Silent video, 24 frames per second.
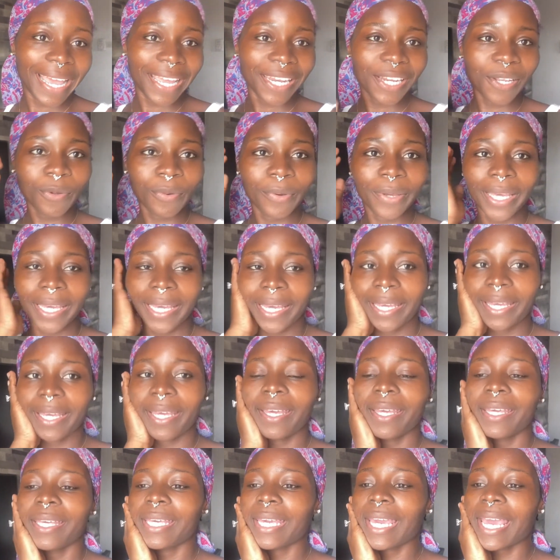anyway
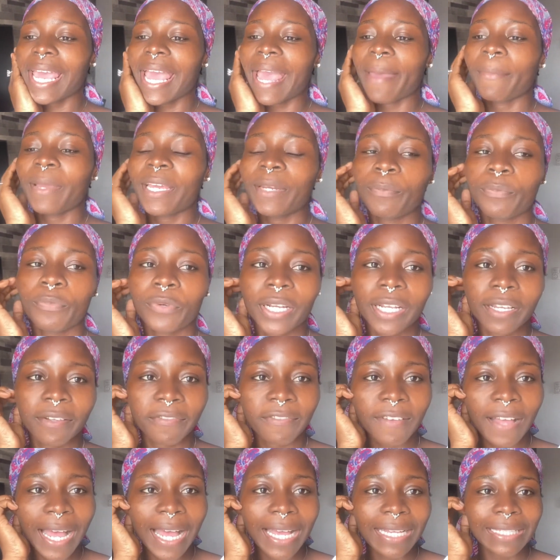yeah i made
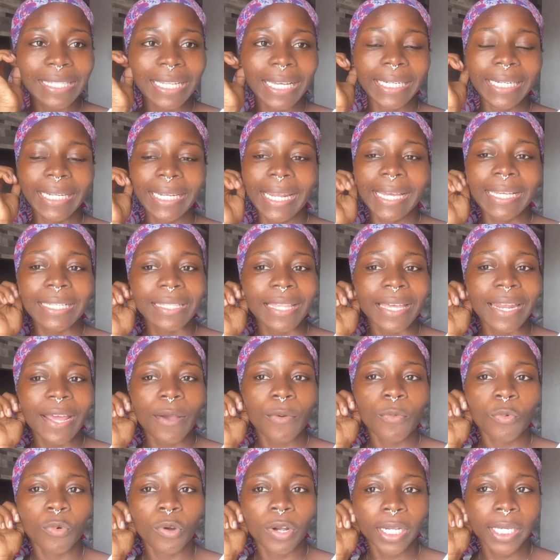breakfast and then i
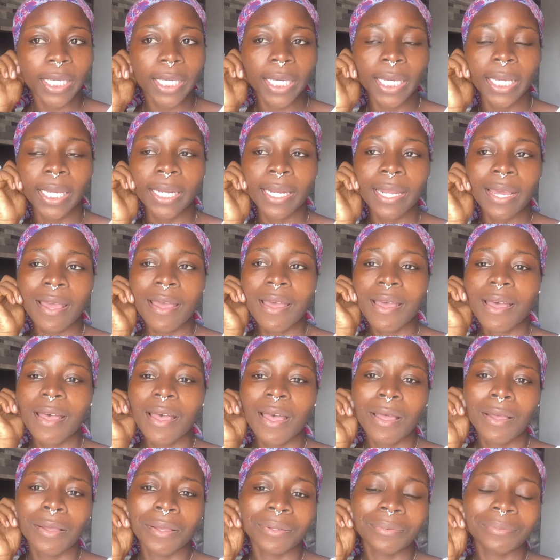started working
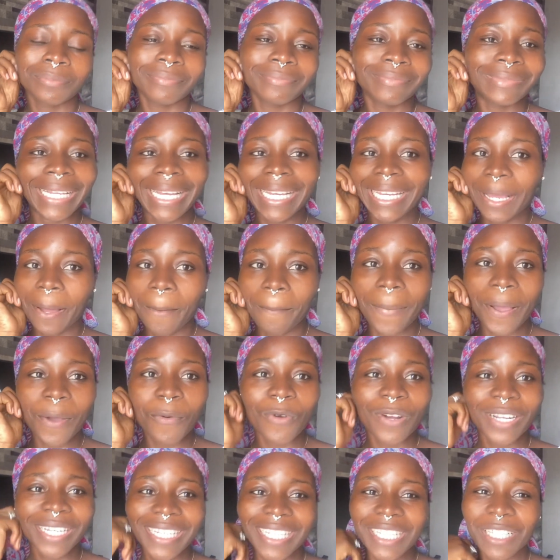like my
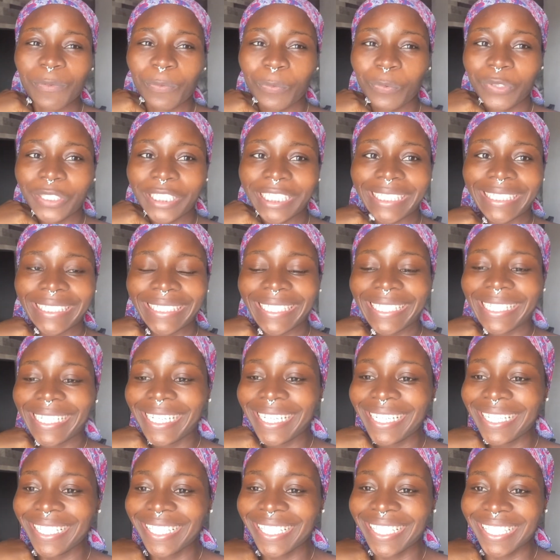work is pretty
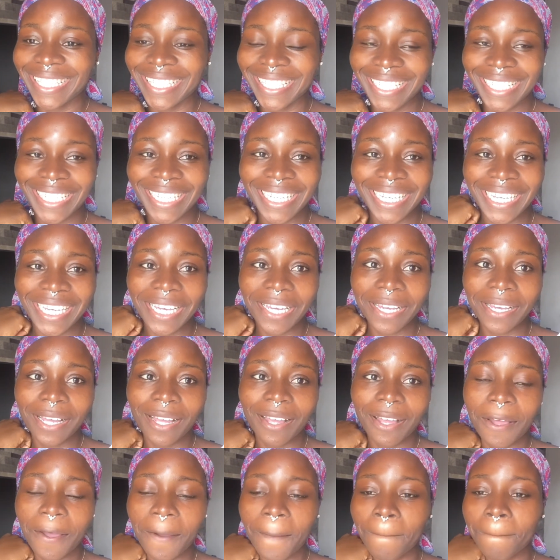easy
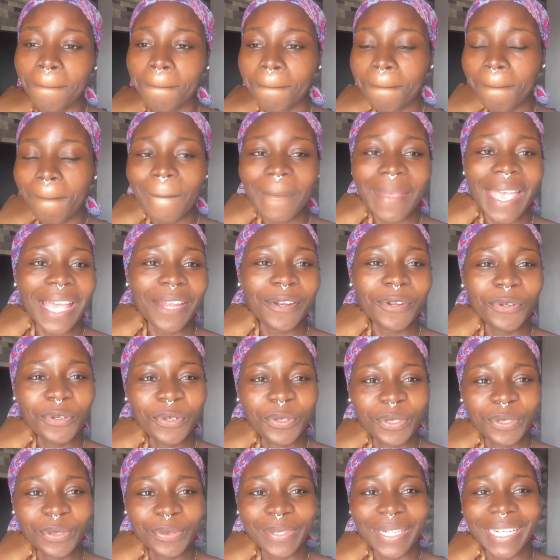um i don't
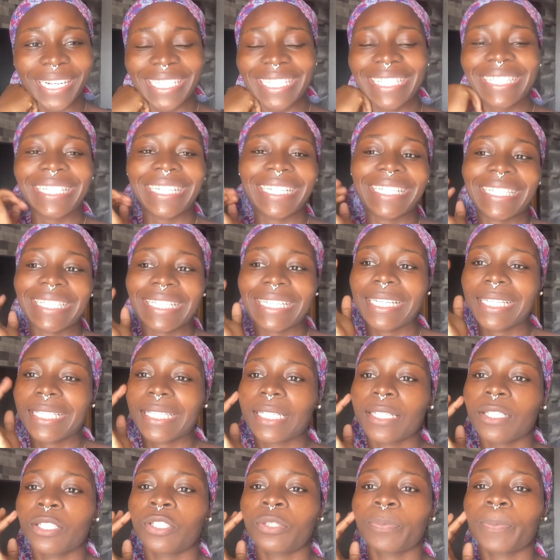know whether to say it's
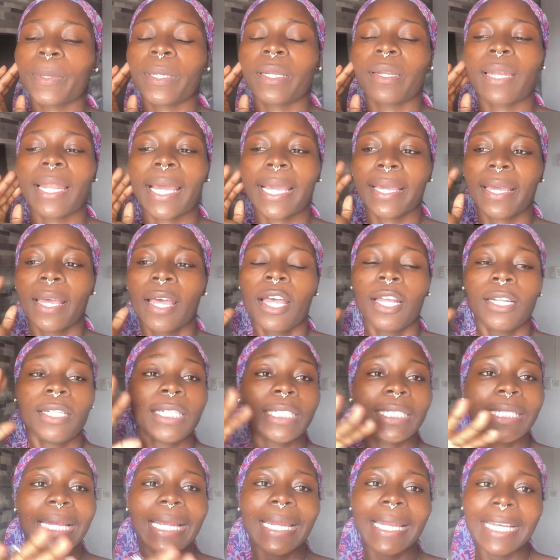easy but like the
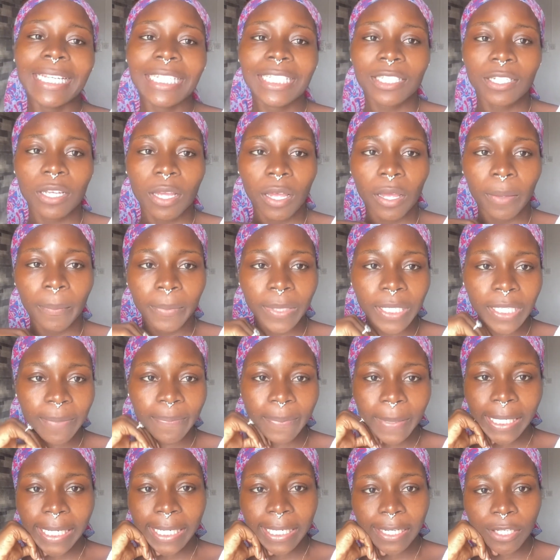challenge um, is
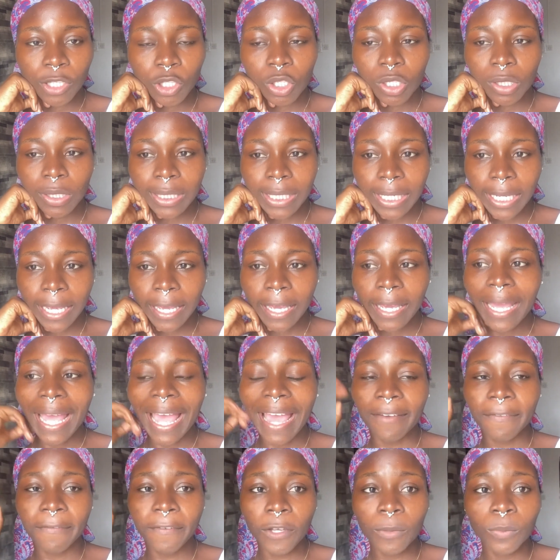beginning today
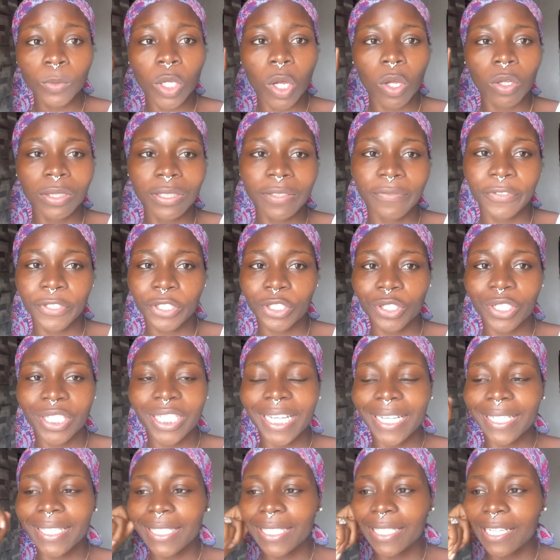i filmed all the videos
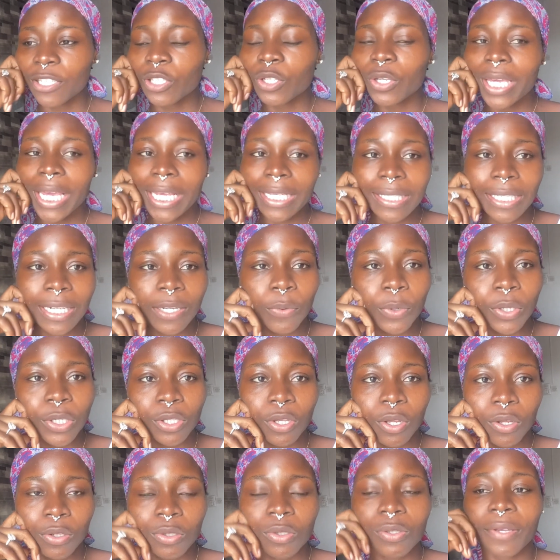yesterday so yesterday was
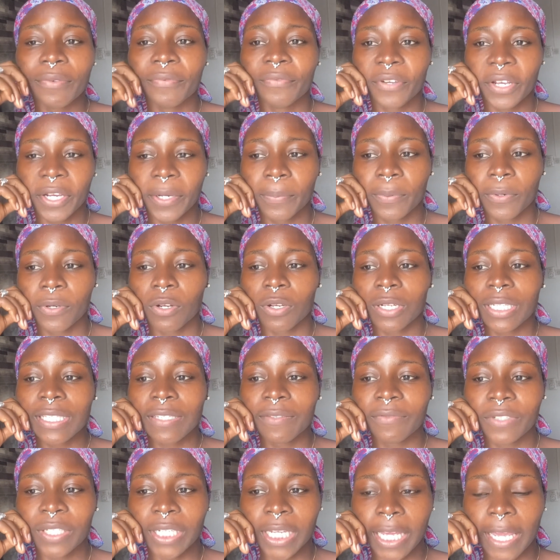also a very
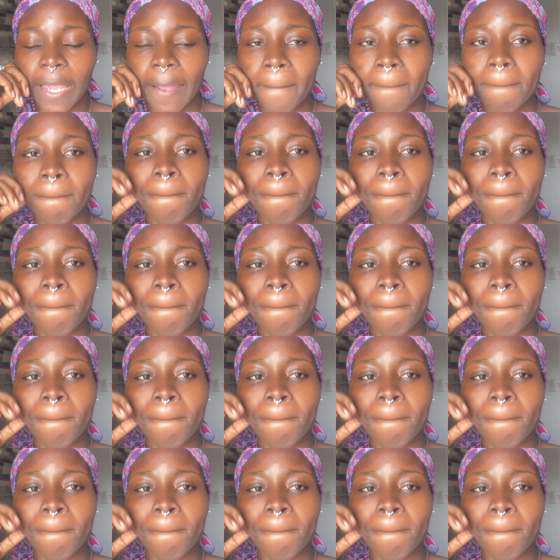productive day